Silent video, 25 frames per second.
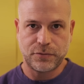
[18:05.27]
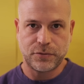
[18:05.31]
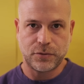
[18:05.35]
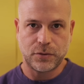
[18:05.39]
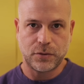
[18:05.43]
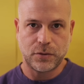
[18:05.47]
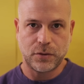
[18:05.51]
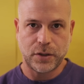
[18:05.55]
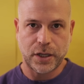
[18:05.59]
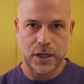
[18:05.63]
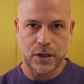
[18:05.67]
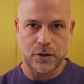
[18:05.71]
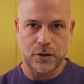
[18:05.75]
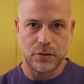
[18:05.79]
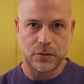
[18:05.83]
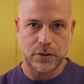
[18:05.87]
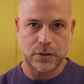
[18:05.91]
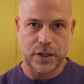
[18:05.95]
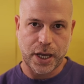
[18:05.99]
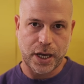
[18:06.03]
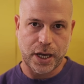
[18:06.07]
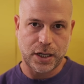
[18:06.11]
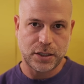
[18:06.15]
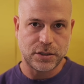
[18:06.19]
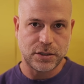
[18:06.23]
for
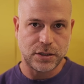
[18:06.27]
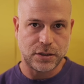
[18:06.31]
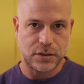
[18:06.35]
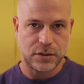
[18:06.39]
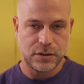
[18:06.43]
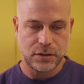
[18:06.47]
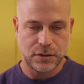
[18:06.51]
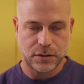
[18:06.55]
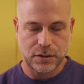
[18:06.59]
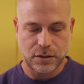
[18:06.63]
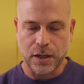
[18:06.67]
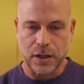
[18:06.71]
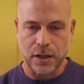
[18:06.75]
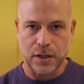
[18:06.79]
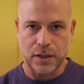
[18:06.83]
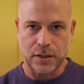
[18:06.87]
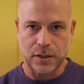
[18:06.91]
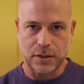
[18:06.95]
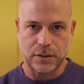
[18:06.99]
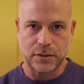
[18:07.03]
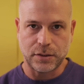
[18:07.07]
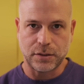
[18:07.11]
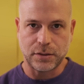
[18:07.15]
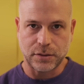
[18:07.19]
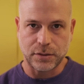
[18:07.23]
echolocation,
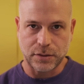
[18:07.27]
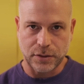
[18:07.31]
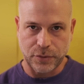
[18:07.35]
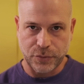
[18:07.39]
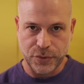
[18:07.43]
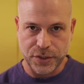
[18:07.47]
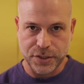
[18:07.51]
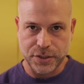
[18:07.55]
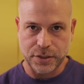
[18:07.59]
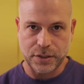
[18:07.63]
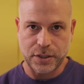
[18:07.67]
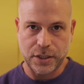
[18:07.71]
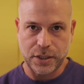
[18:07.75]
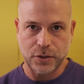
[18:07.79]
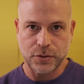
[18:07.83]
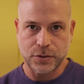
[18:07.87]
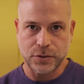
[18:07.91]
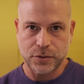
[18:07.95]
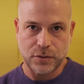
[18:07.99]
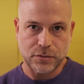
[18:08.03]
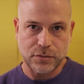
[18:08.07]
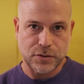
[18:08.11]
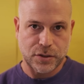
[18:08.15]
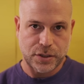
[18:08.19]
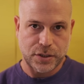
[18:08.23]
and the reason they
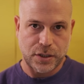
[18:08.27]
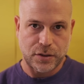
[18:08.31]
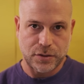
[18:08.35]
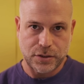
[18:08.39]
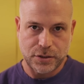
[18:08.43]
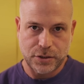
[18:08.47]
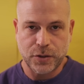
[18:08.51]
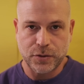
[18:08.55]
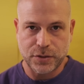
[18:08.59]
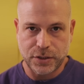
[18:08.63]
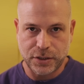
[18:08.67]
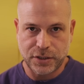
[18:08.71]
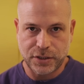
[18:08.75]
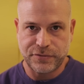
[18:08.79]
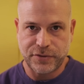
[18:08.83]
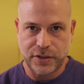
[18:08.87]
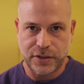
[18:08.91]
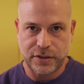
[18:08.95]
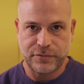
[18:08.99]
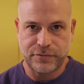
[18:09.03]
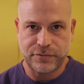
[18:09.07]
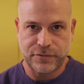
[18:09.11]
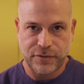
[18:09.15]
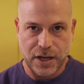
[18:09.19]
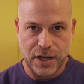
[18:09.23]
use ultrasound is because it's
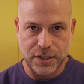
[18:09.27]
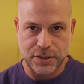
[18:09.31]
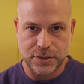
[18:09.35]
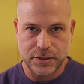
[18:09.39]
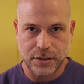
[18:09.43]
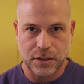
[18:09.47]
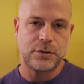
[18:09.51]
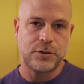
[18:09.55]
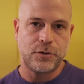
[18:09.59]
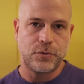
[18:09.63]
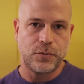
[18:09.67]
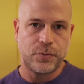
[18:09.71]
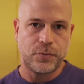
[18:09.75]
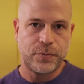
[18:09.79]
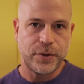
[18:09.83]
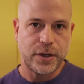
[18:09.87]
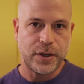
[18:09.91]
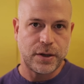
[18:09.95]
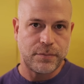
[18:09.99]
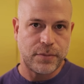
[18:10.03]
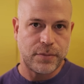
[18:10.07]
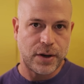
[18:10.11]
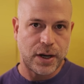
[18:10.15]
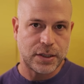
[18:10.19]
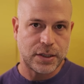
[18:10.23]
very fast.
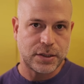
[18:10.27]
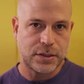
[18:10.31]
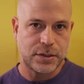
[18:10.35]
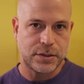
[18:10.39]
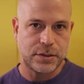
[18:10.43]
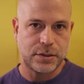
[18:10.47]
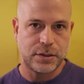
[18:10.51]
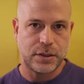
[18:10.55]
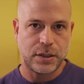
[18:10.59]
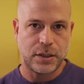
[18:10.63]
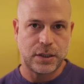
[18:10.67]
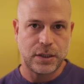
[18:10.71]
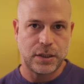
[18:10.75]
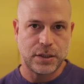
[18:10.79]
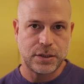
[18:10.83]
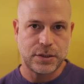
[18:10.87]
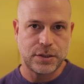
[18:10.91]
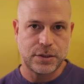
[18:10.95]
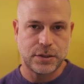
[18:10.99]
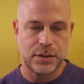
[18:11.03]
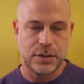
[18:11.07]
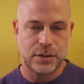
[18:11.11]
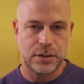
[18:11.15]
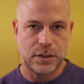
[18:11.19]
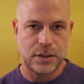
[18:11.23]
European bats, at
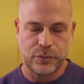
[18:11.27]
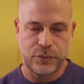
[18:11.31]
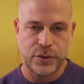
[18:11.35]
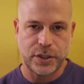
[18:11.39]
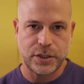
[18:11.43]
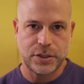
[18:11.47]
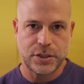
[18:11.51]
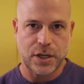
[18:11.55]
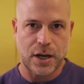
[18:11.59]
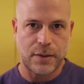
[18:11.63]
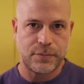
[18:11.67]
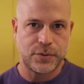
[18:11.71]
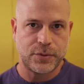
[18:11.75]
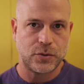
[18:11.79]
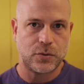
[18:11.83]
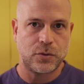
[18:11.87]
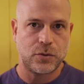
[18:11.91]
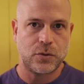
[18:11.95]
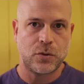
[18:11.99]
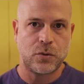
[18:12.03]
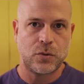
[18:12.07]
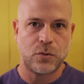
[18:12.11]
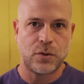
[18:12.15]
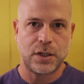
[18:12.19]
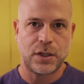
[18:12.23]
least, reach up to
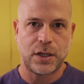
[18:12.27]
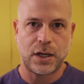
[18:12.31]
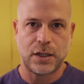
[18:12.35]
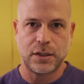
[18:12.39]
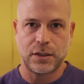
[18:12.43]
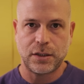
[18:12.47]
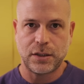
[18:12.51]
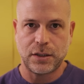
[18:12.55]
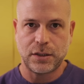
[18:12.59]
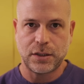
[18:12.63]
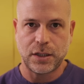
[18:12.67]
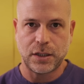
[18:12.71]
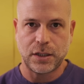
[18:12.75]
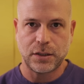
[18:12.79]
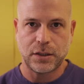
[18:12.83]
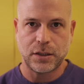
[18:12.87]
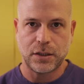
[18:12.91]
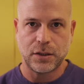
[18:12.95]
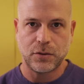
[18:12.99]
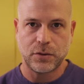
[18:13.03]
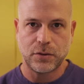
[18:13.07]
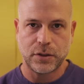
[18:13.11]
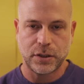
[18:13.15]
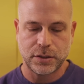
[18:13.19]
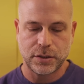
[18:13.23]
110
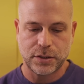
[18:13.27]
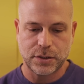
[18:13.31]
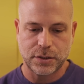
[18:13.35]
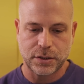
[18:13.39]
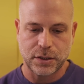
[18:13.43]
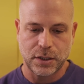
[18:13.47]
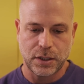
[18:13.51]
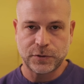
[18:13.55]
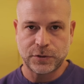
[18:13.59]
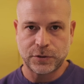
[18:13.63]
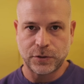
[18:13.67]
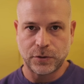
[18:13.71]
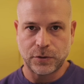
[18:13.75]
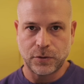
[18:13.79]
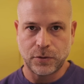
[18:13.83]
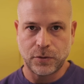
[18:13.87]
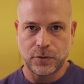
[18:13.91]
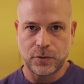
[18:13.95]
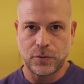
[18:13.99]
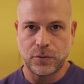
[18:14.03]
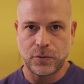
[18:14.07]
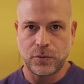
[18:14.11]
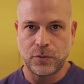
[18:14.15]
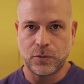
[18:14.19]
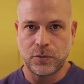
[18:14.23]
kilohertz.
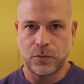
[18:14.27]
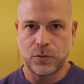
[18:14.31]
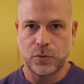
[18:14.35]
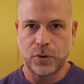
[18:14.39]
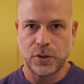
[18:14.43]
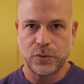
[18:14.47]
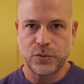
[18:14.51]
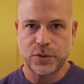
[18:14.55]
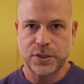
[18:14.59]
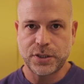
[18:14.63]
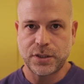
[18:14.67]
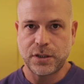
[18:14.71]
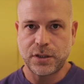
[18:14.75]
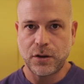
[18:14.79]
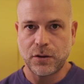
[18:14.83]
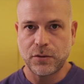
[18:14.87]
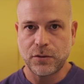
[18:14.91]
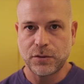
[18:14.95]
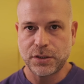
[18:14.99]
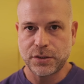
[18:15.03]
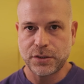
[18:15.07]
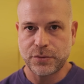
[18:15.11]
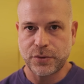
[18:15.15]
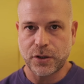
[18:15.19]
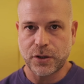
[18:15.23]
So when we slow
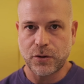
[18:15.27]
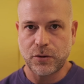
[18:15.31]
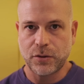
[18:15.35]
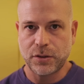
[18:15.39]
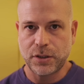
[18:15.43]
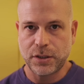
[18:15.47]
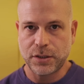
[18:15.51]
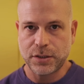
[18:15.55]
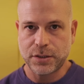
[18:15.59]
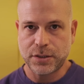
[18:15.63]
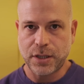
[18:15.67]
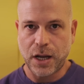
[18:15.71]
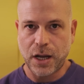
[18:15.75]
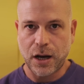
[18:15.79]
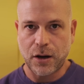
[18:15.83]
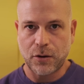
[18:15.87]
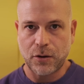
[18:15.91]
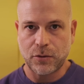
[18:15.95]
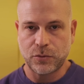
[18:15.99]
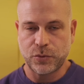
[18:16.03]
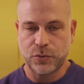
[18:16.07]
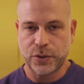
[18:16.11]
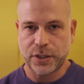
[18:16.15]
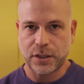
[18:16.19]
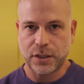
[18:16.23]
these recordings
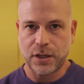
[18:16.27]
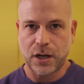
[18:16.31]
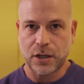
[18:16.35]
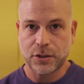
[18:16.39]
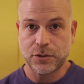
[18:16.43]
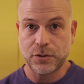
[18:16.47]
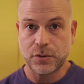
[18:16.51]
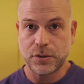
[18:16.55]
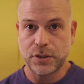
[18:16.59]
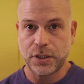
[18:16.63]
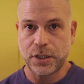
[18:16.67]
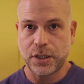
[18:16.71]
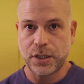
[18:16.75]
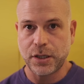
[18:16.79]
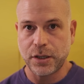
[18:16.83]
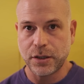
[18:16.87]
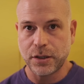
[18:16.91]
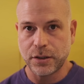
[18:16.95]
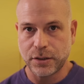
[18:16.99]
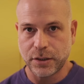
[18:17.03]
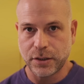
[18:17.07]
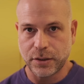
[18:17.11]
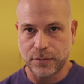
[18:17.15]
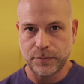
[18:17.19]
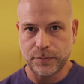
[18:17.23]
down, we can actually
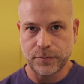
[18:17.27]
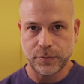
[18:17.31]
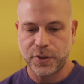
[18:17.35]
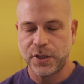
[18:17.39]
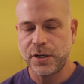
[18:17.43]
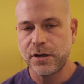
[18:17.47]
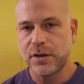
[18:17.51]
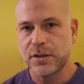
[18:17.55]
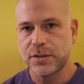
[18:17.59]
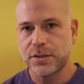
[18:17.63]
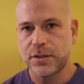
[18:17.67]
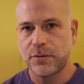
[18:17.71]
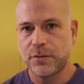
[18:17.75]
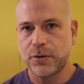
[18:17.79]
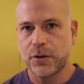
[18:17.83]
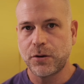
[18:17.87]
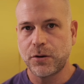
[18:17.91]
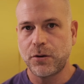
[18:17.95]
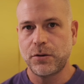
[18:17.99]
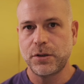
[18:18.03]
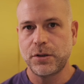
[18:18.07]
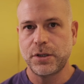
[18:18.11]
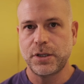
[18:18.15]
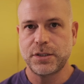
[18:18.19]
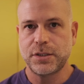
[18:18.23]
hear them. Here are some
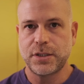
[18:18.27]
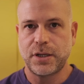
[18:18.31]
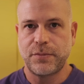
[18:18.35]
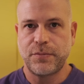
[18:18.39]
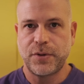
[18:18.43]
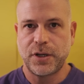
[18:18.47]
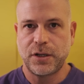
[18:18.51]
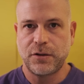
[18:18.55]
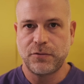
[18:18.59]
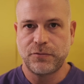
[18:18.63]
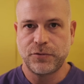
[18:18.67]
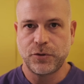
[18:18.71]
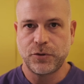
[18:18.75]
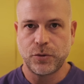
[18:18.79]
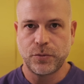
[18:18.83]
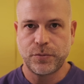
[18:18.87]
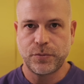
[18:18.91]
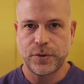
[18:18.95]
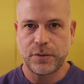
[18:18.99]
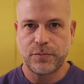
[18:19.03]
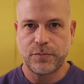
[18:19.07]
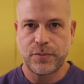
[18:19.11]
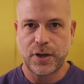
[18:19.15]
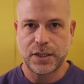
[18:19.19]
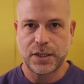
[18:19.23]
recordings I made of
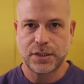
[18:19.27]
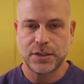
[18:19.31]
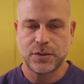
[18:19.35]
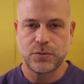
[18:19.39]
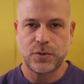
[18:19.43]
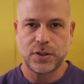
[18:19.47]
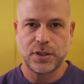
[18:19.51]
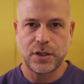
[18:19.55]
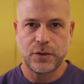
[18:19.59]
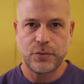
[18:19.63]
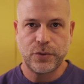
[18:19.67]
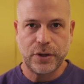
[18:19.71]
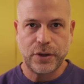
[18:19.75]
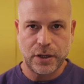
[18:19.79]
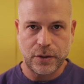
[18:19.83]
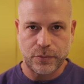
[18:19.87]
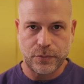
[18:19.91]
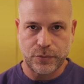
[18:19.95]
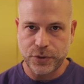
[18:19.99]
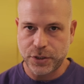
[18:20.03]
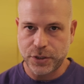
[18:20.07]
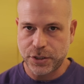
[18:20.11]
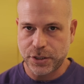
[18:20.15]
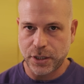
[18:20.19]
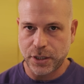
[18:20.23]
European bats. What I really
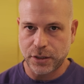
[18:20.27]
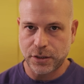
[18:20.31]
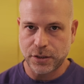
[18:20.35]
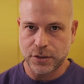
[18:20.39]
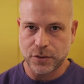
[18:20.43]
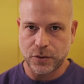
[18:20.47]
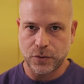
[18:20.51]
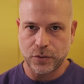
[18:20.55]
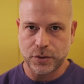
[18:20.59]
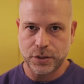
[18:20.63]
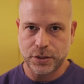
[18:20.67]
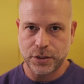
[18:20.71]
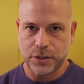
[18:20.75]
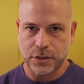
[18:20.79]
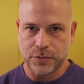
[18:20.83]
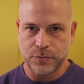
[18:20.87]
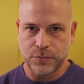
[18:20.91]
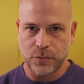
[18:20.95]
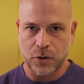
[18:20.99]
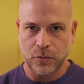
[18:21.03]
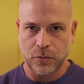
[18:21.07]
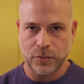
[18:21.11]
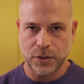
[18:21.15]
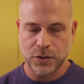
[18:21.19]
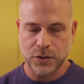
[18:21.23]
appreciate is always these
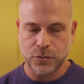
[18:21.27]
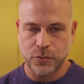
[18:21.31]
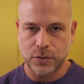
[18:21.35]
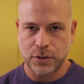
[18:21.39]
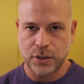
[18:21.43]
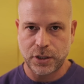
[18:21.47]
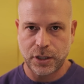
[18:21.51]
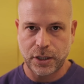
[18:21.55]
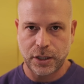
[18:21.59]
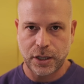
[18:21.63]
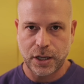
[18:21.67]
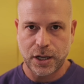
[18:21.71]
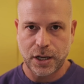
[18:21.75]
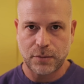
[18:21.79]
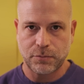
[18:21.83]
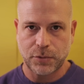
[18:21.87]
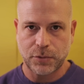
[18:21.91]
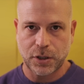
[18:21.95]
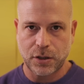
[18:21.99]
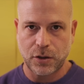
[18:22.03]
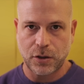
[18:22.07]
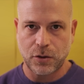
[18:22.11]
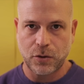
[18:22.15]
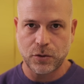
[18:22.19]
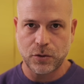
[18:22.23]
moments when they come
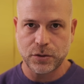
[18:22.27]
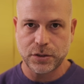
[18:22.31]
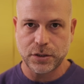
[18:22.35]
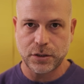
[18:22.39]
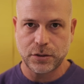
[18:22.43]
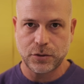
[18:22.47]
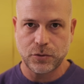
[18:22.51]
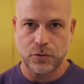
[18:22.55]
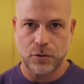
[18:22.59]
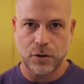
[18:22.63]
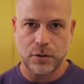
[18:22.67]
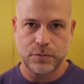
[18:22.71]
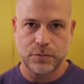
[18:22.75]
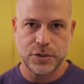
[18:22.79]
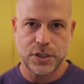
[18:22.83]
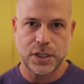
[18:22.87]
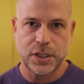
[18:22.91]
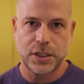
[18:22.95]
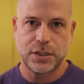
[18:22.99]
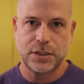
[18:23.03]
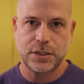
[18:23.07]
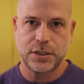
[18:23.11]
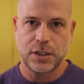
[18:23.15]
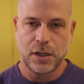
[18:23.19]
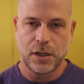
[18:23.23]
closer to
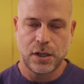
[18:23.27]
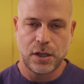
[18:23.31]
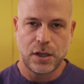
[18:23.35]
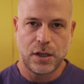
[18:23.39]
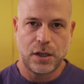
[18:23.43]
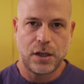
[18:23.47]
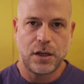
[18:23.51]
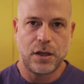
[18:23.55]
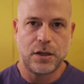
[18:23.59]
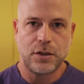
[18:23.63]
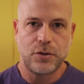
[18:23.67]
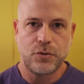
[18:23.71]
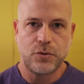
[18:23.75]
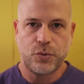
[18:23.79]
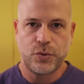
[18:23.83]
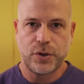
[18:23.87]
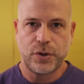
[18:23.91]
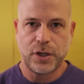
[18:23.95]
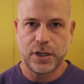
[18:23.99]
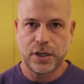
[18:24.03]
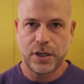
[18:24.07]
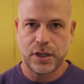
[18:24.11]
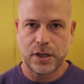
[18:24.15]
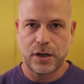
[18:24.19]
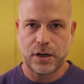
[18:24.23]
objects and you
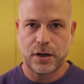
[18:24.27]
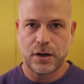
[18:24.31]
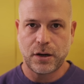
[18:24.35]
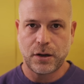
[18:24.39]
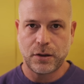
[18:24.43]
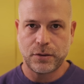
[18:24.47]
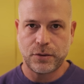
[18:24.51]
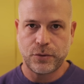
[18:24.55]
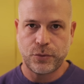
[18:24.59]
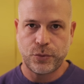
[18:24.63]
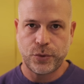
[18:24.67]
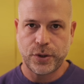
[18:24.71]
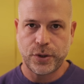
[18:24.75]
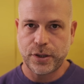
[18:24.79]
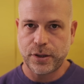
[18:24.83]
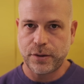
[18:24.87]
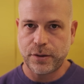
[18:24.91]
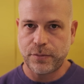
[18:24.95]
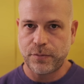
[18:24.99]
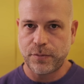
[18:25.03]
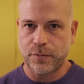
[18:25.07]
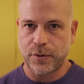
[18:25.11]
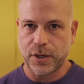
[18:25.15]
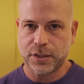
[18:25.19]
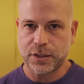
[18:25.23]
really hear how the
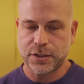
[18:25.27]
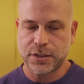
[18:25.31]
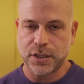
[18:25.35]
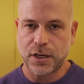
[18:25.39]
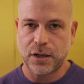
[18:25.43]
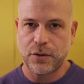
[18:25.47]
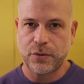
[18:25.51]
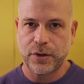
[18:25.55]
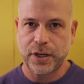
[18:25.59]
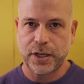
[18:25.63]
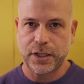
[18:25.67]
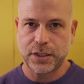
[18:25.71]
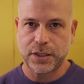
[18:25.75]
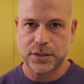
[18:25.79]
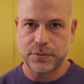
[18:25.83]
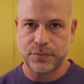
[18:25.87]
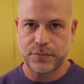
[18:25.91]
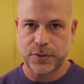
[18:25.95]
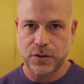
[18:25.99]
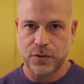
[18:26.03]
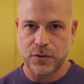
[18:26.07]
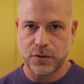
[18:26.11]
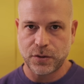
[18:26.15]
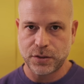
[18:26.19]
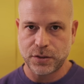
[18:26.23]
rhythm accelerates
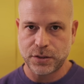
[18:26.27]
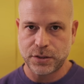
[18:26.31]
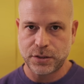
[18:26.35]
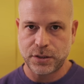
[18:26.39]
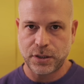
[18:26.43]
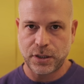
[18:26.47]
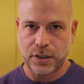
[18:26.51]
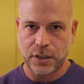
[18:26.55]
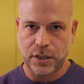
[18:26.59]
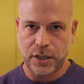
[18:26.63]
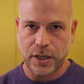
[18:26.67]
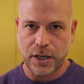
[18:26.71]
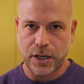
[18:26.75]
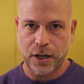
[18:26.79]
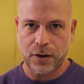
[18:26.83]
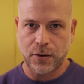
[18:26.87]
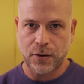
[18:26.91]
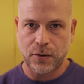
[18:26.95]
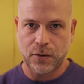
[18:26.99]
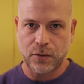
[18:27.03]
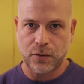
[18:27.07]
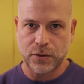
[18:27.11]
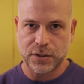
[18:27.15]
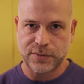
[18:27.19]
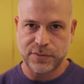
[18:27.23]
because the
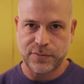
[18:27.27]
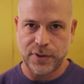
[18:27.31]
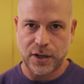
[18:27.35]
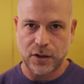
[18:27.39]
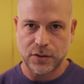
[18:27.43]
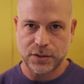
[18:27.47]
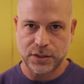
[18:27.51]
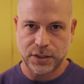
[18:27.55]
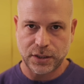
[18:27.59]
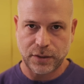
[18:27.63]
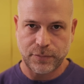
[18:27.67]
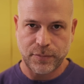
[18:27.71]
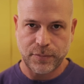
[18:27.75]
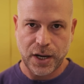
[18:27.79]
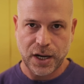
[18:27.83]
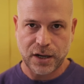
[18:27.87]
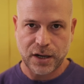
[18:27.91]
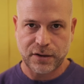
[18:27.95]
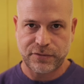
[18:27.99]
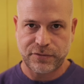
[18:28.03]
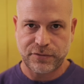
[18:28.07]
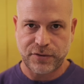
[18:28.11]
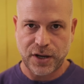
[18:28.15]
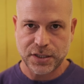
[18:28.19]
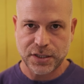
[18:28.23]
echo is bouncing
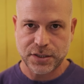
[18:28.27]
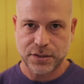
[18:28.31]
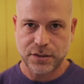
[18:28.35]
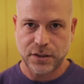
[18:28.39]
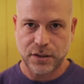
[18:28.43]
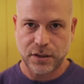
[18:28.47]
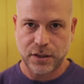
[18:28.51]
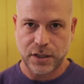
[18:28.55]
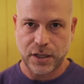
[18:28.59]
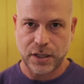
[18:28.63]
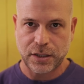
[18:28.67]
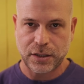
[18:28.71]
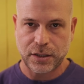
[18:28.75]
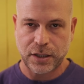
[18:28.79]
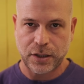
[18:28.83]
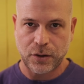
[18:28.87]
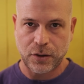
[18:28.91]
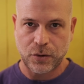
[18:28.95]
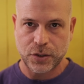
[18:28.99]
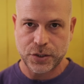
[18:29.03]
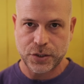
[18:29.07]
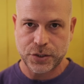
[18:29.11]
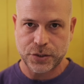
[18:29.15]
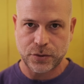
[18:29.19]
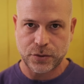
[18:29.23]
back faster, and they
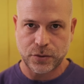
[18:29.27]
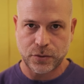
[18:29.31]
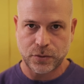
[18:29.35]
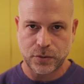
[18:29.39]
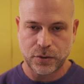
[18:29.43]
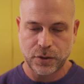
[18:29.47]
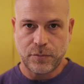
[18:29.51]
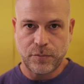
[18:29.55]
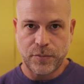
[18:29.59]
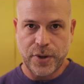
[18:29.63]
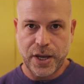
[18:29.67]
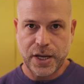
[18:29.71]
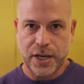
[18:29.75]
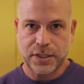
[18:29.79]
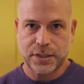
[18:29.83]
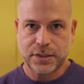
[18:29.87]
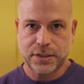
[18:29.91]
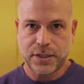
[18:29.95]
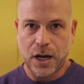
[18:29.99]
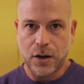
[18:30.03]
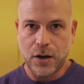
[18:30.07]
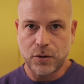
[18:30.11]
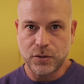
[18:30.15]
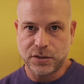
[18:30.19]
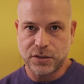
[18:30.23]
also make
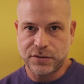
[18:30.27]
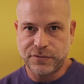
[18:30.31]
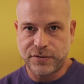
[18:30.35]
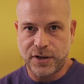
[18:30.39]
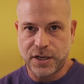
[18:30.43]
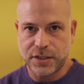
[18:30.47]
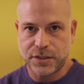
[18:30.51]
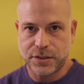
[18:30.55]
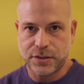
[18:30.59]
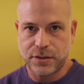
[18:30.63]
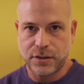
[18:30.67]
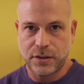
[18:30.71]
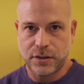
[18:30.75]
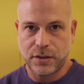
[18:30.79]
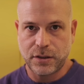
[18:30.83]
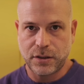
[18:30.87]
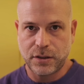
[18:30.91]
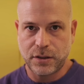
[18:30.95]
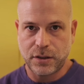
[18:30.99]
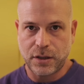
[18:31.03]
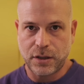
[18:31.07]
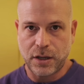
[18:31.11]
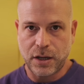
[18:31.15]
sounds faster